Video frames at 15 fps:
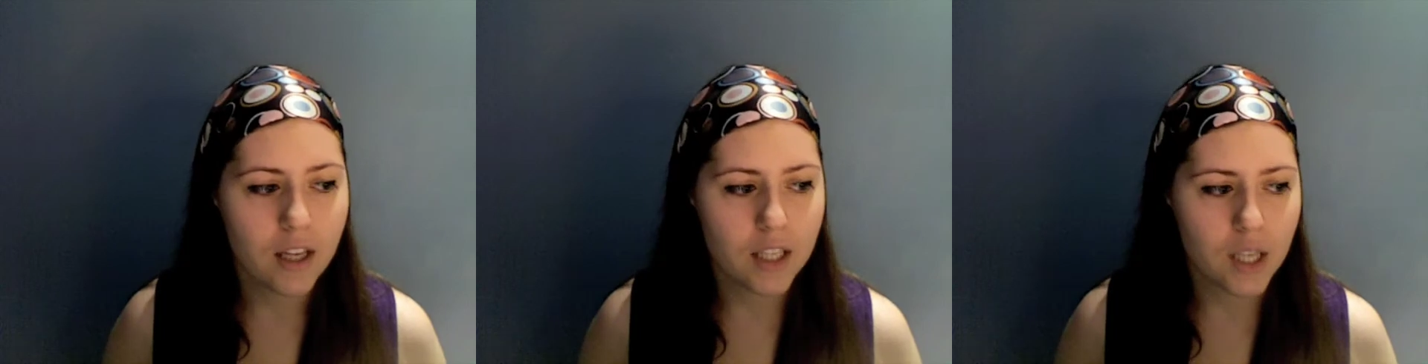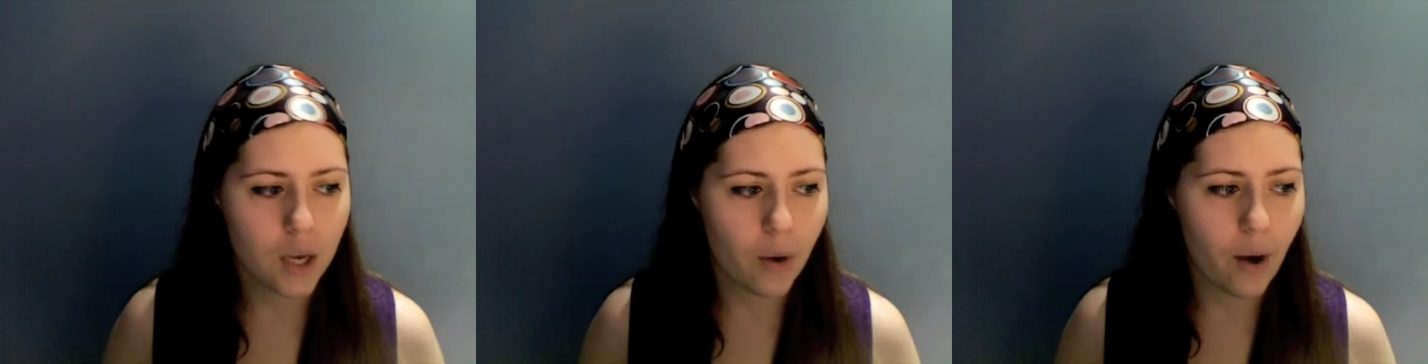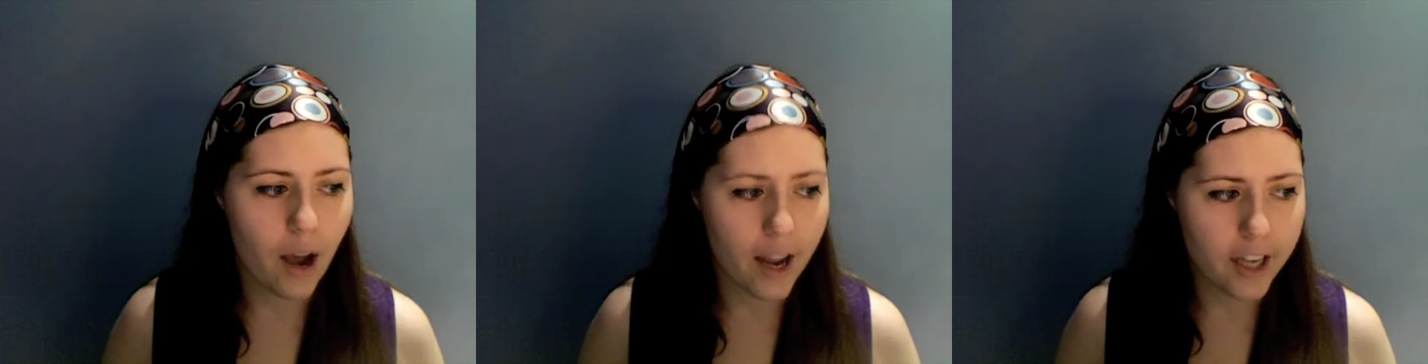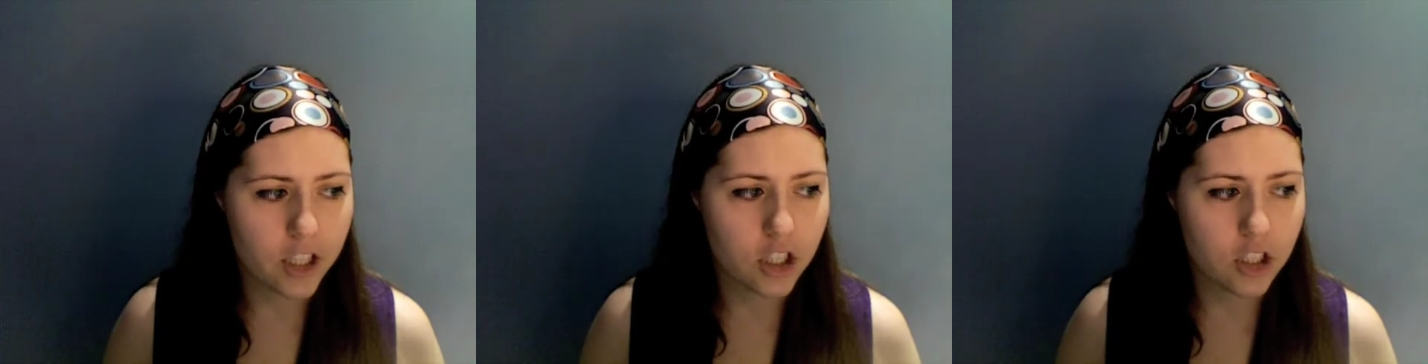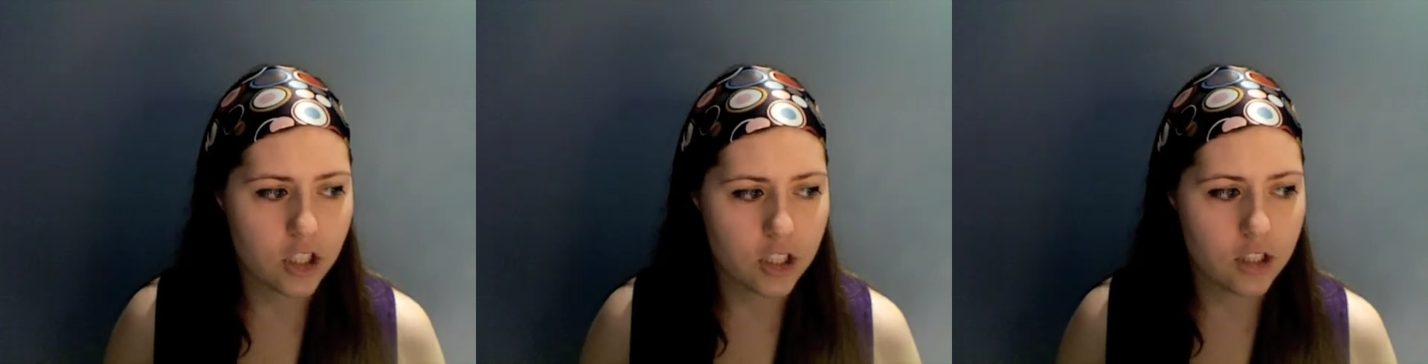so I
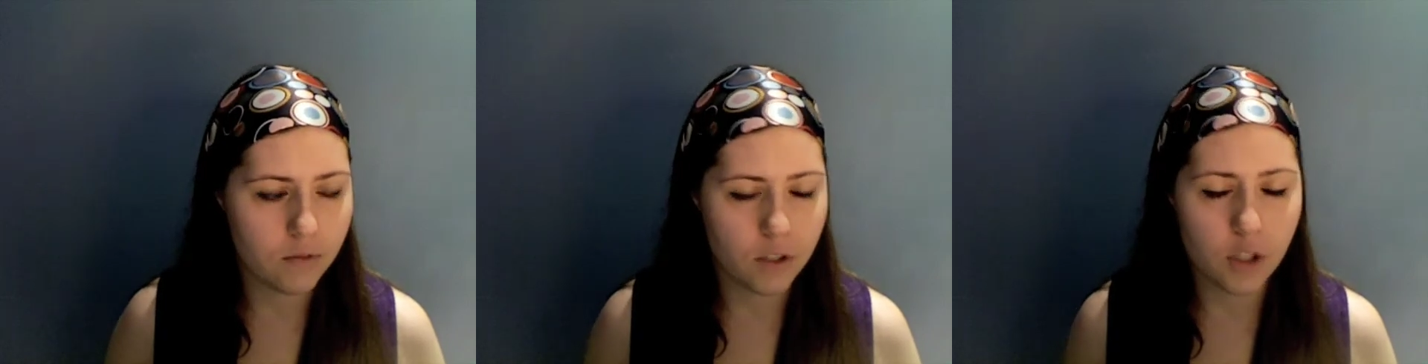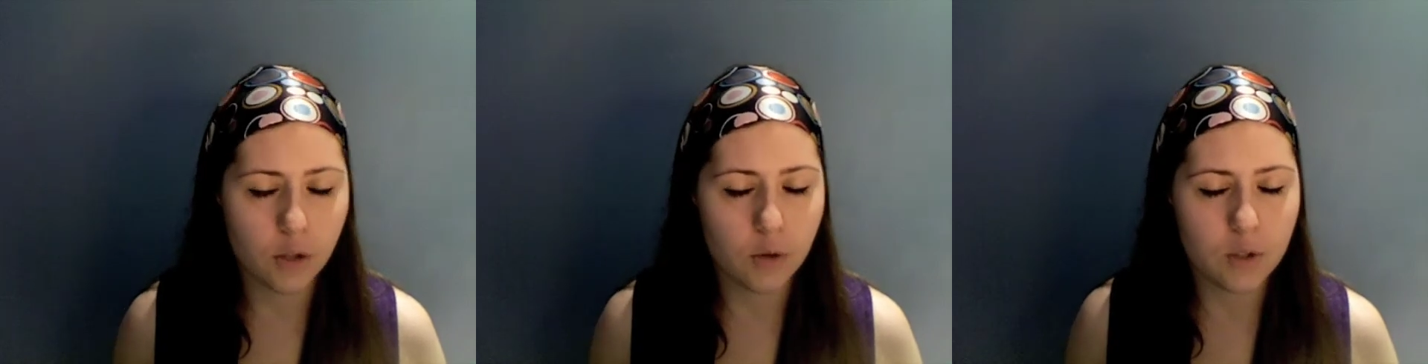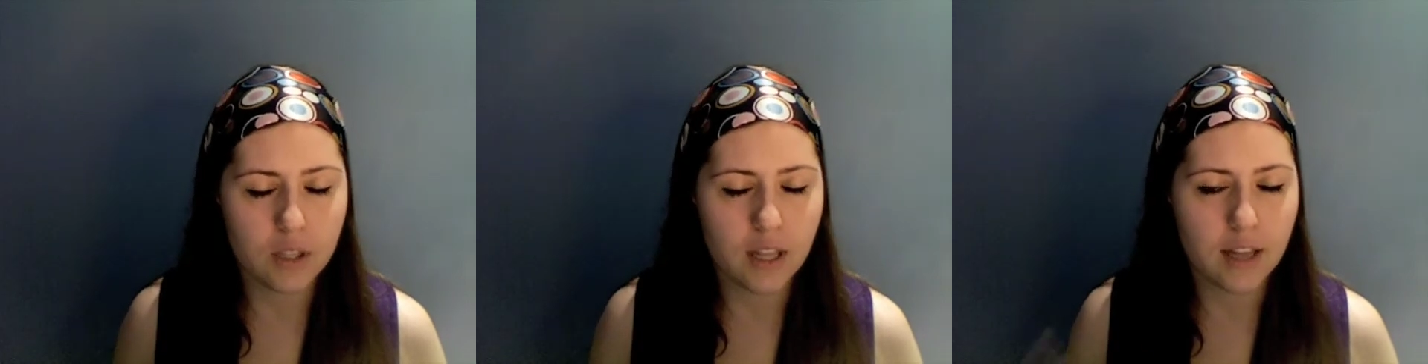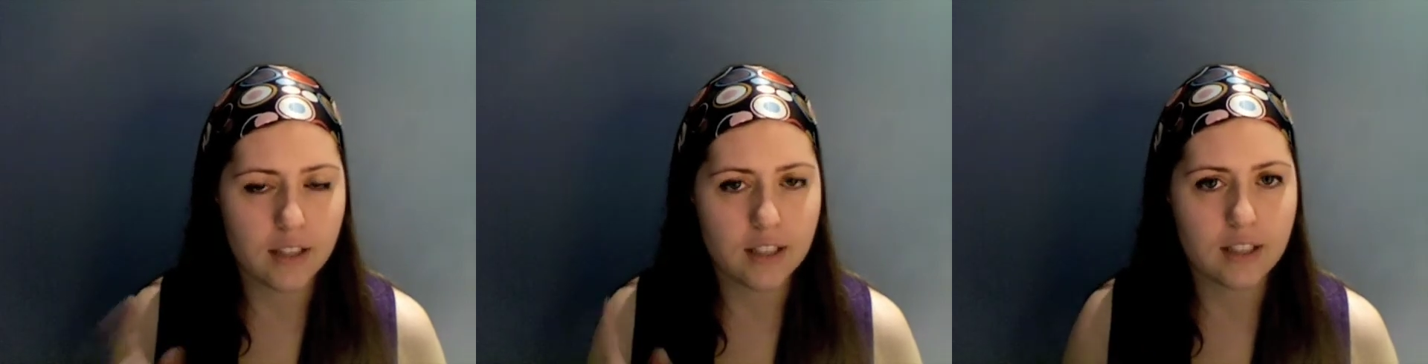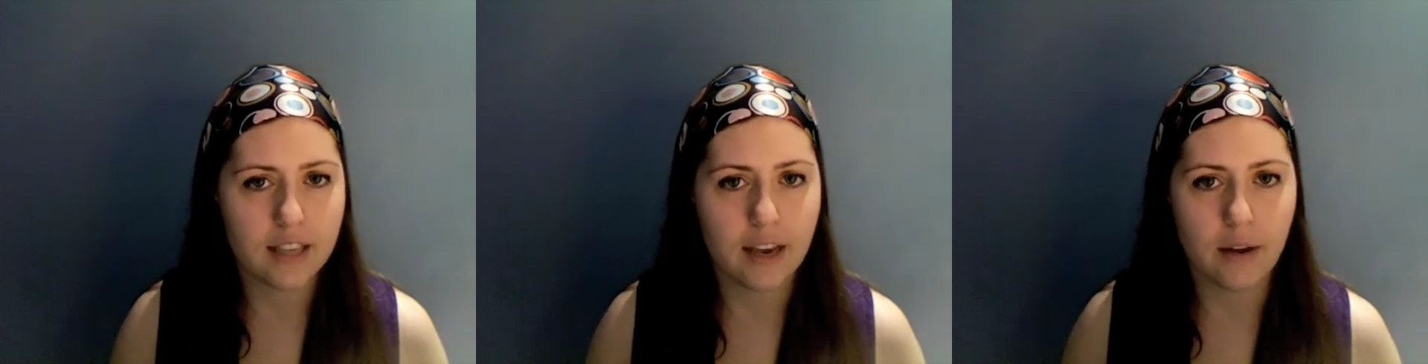should just use that
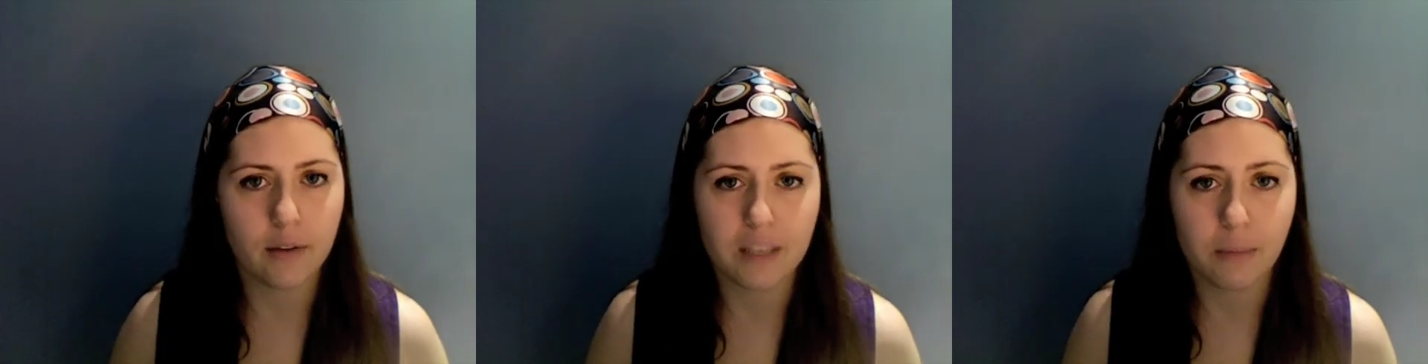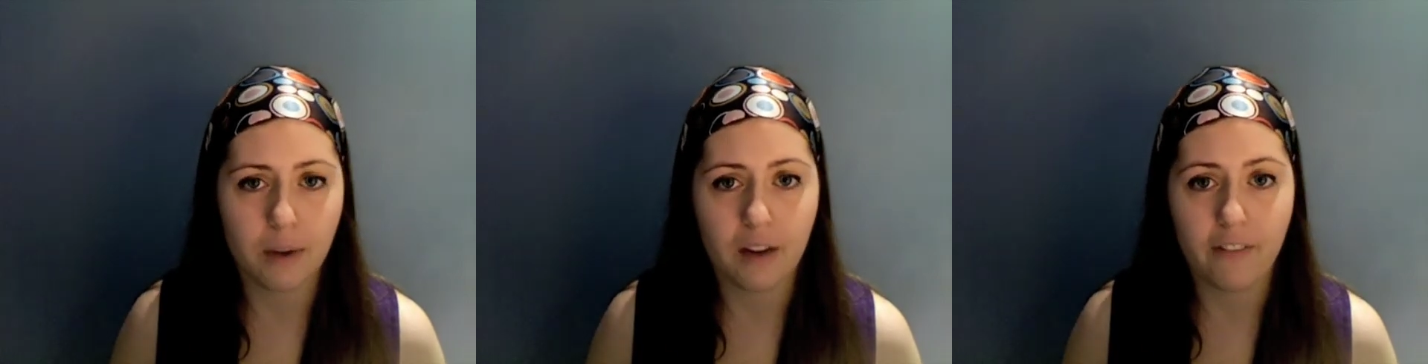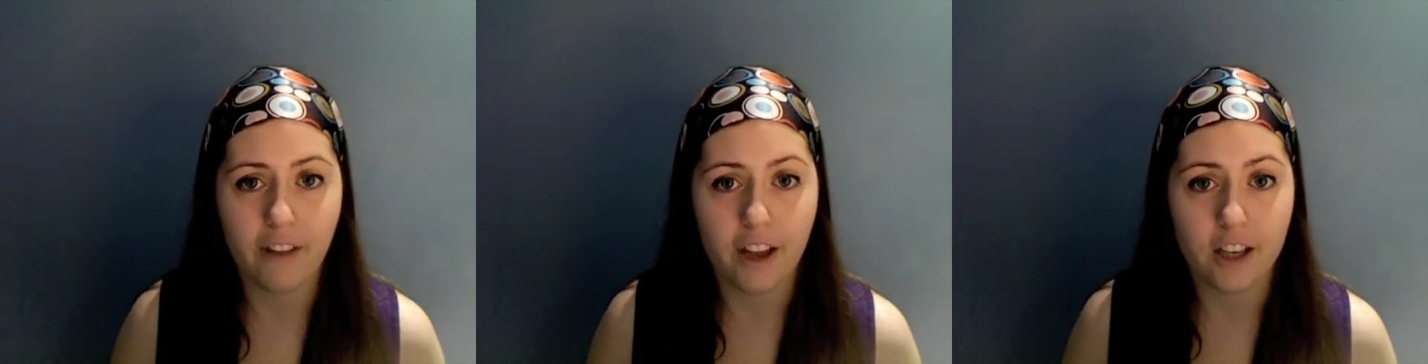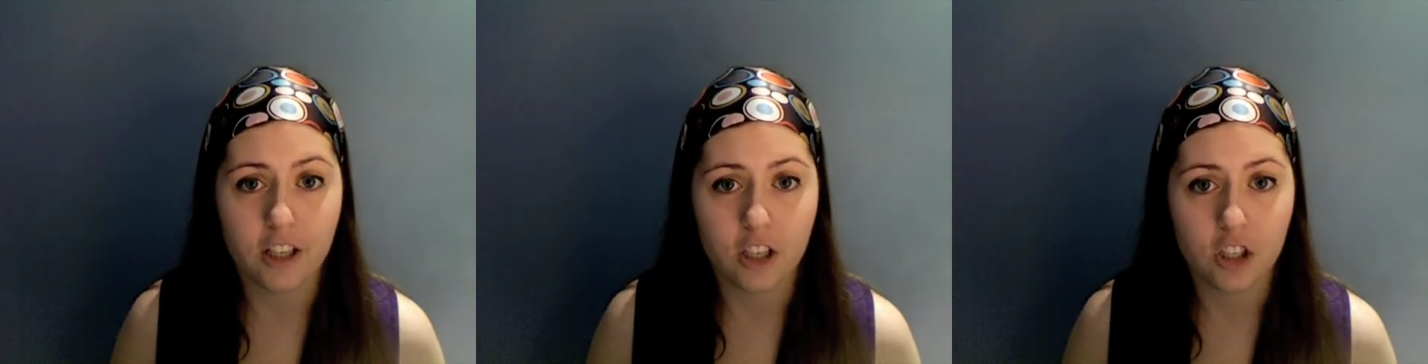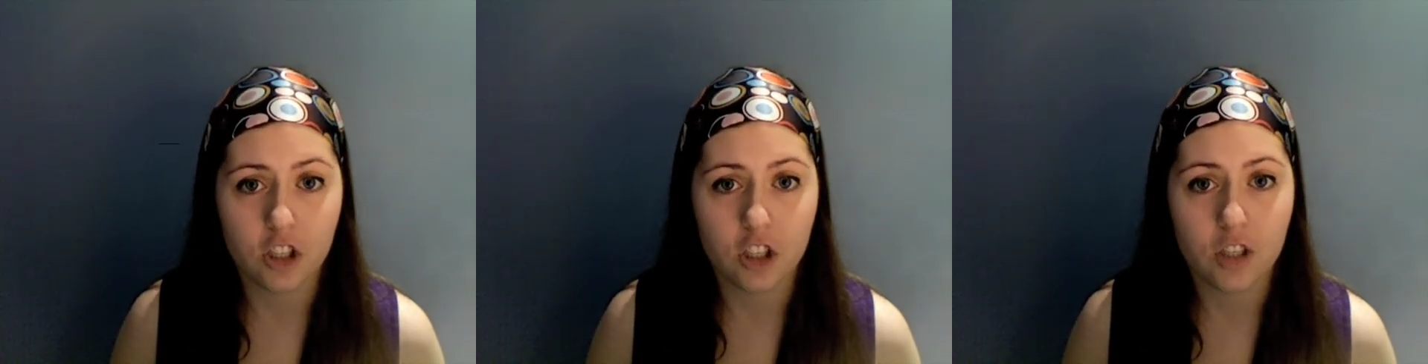discount to my
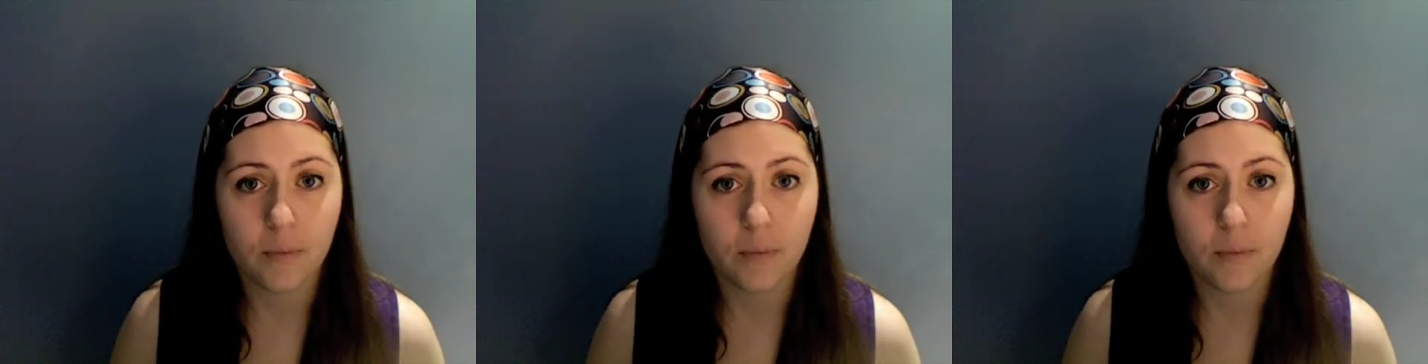advantage.